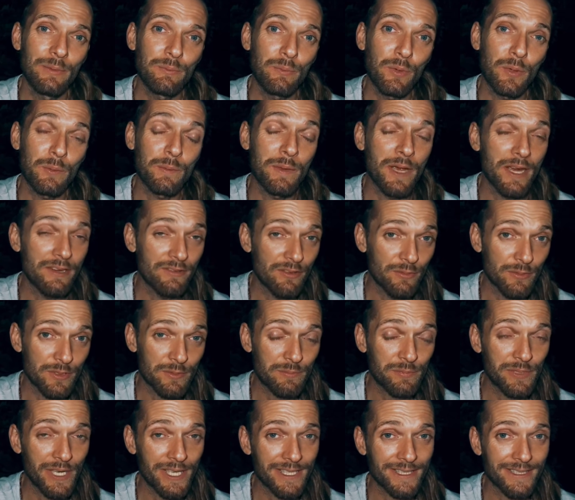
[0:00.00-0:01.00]
But Mary was
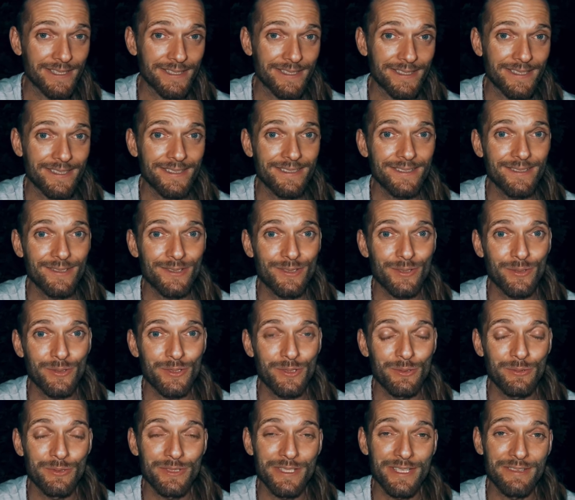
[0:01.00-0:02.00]
pregnant, so
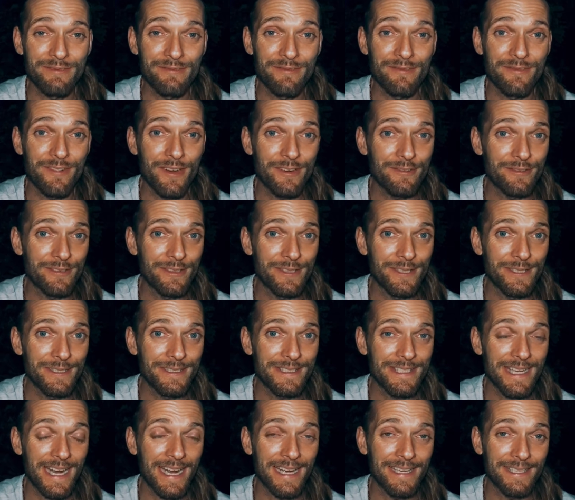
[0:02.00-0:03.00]
she was in very
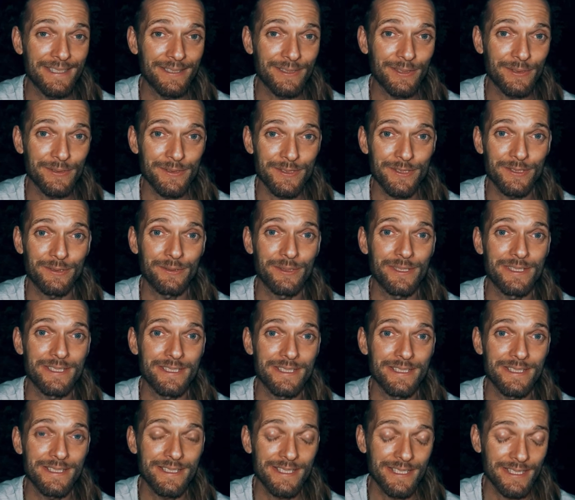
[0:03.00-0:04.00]
dire
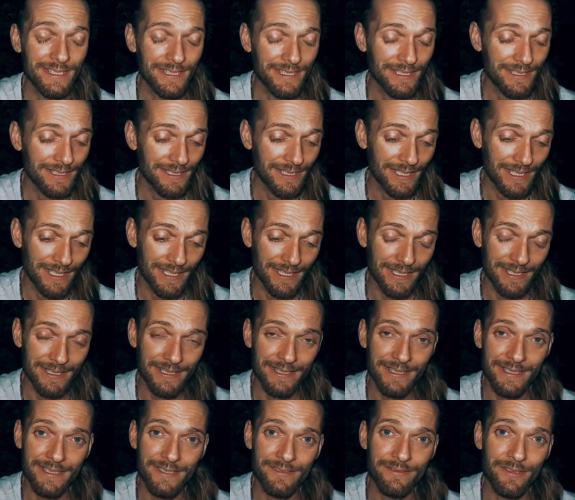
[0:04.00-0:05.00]
consequences
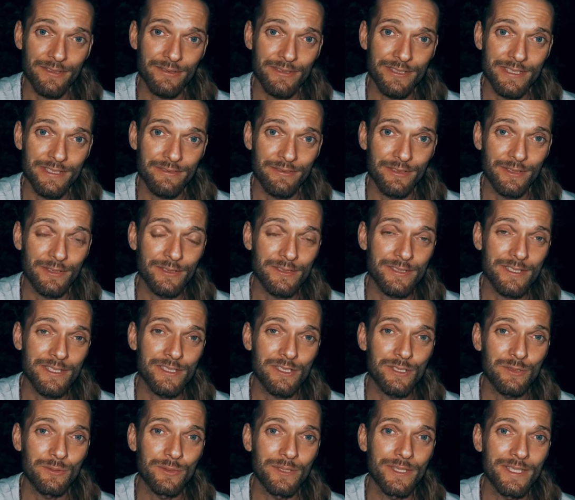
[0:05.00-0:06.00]
and in a very difficult
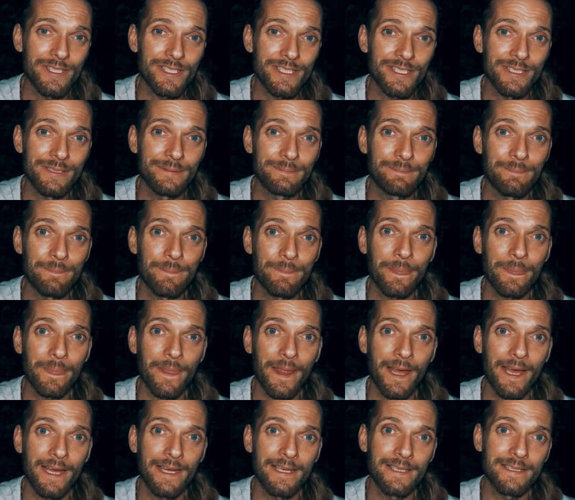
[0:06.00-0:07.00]
situation.
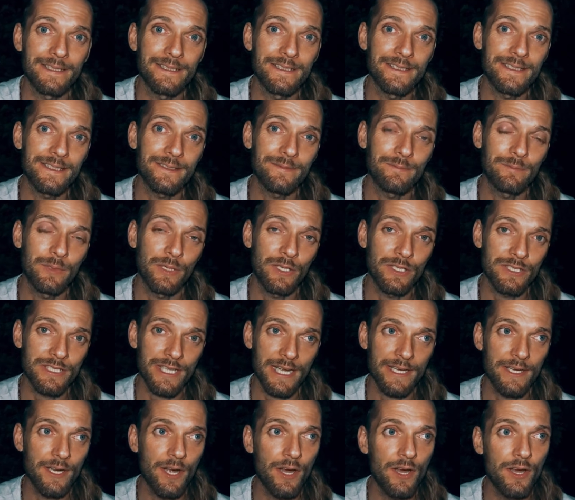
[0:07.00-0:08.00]
And because
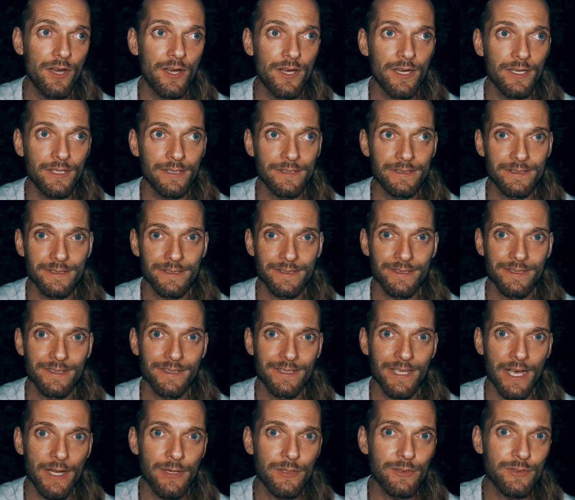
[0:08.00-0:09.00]
I'd heard
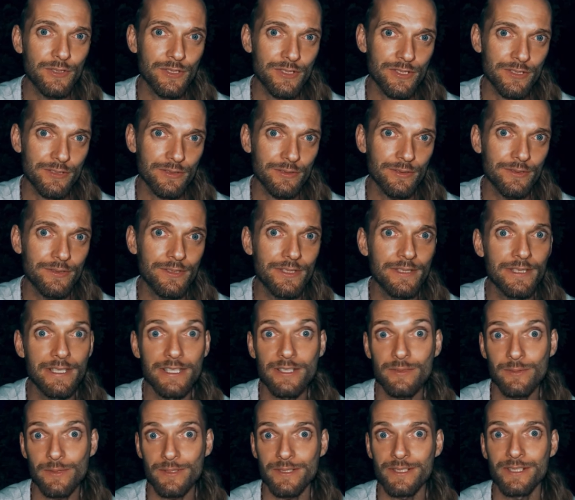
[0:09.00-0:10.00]
and understood that
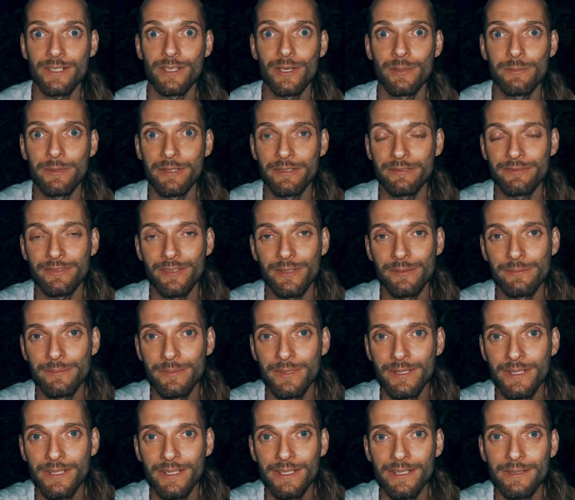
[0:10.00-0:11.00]
this wasn't coming from
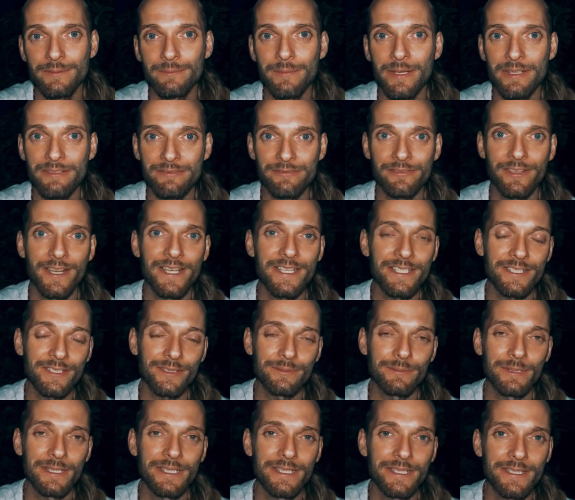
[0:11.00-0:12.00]
my flesh
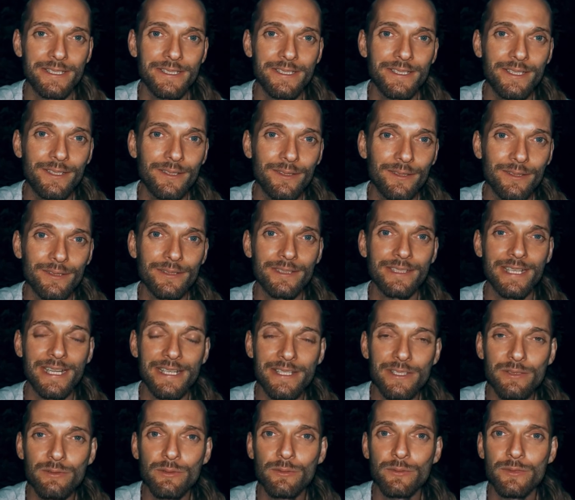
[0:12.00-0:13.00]
or my ego, and I
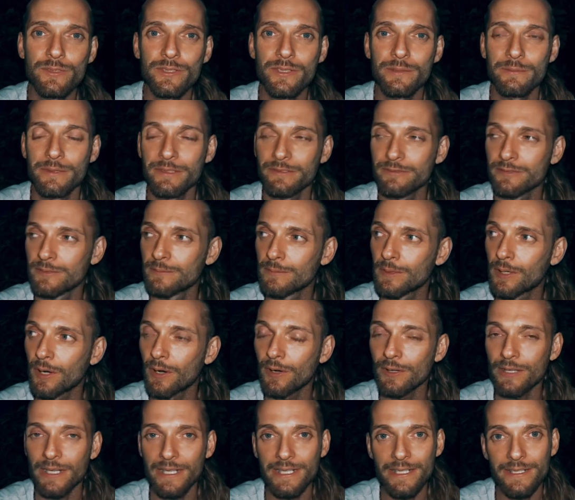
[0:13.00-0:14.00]
knew it was coming from
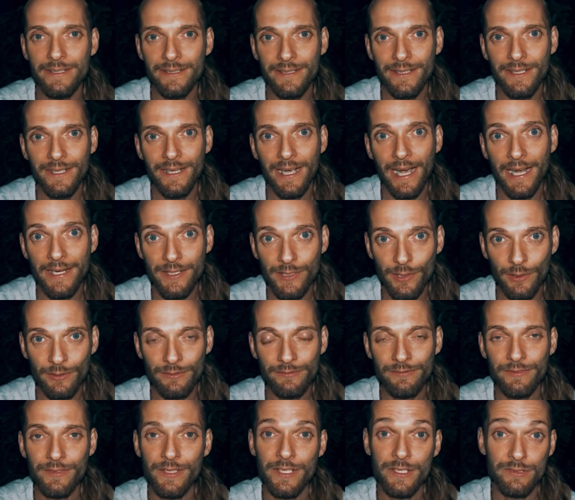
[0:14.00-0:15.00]
God, I'd
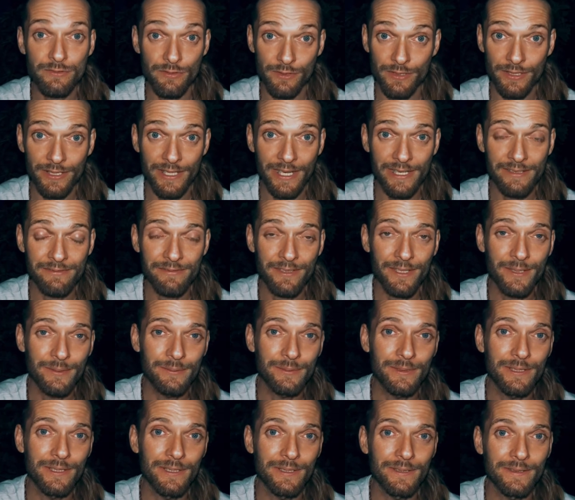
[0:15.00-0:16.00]
gone for this run and I
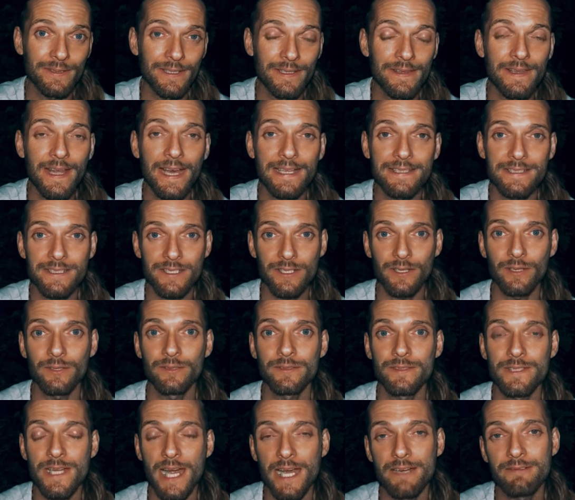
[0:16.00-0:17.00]
found her, and that's
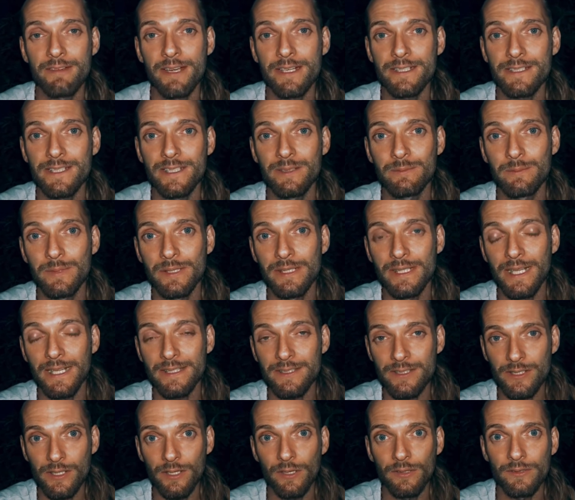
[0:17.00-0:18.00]
God directing me.
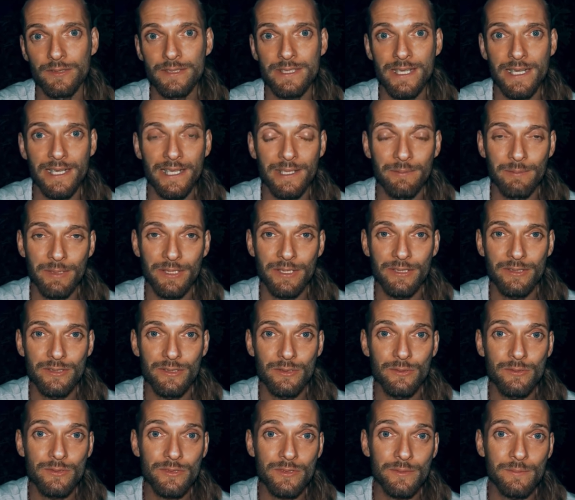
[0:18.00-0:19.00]
That's God telling me to
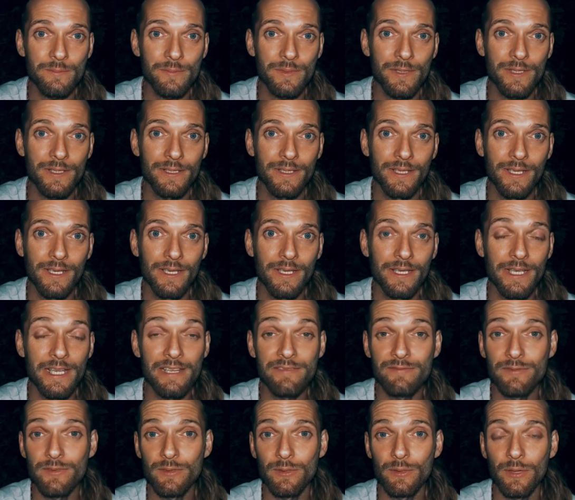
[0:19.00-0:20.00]
do something,
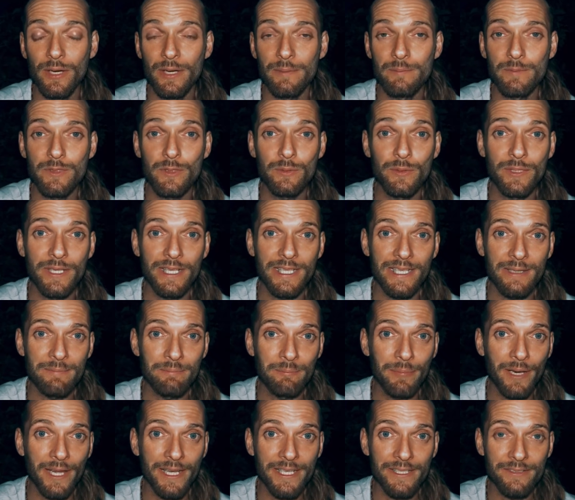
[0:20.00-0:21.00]
even though I'm doing it in
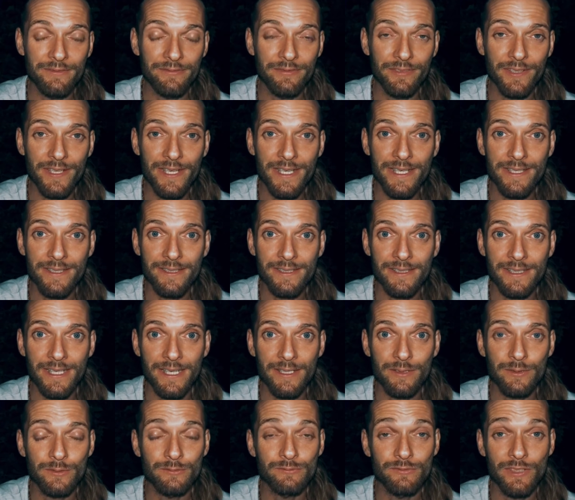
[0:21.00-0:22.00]
blind faith and
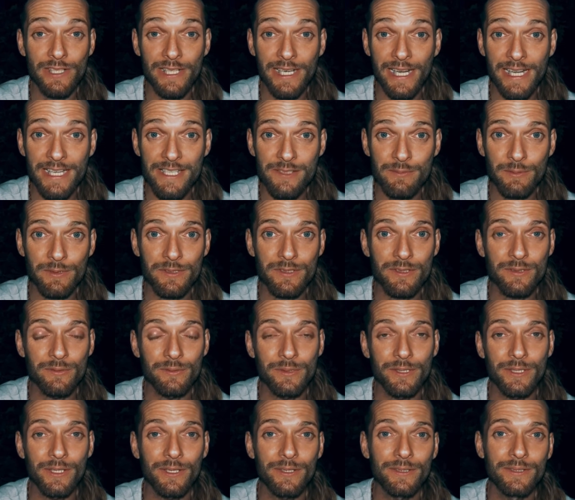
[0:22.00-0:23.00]
I don't realize what's
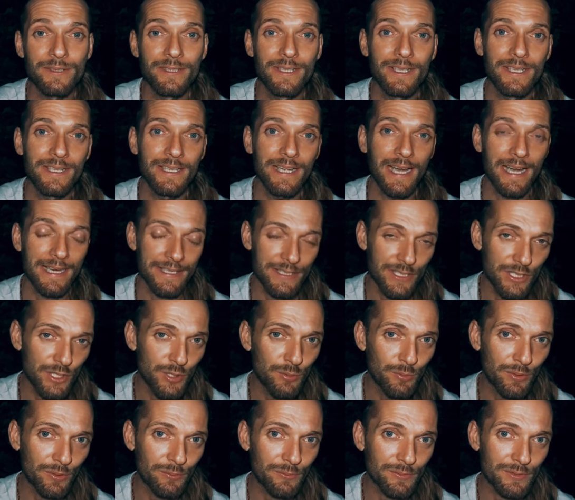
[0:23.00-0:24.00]
going on. I
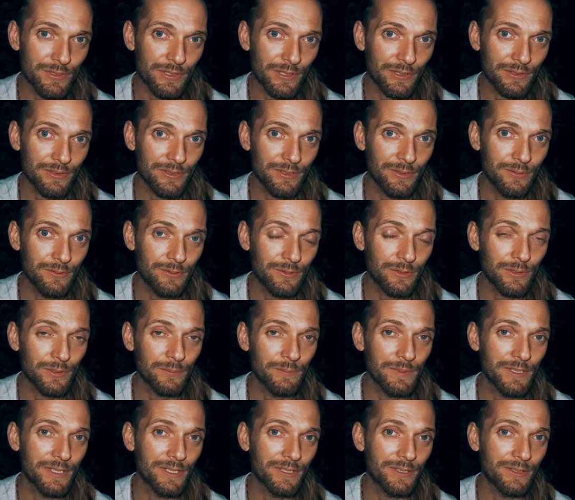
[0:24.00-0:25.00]
knew it was God who
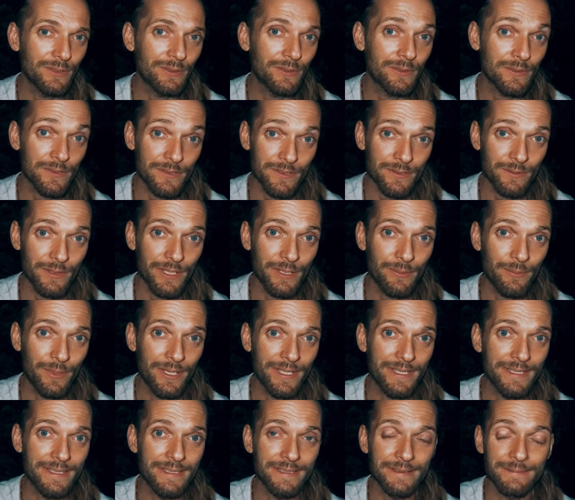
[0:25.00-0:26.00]
told me to go, so I
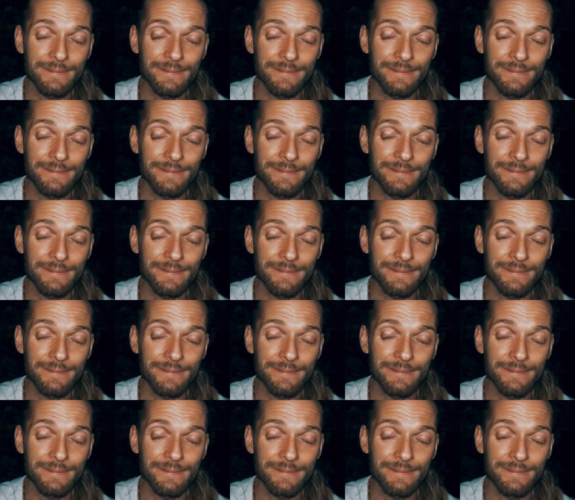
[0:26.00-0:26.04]
went.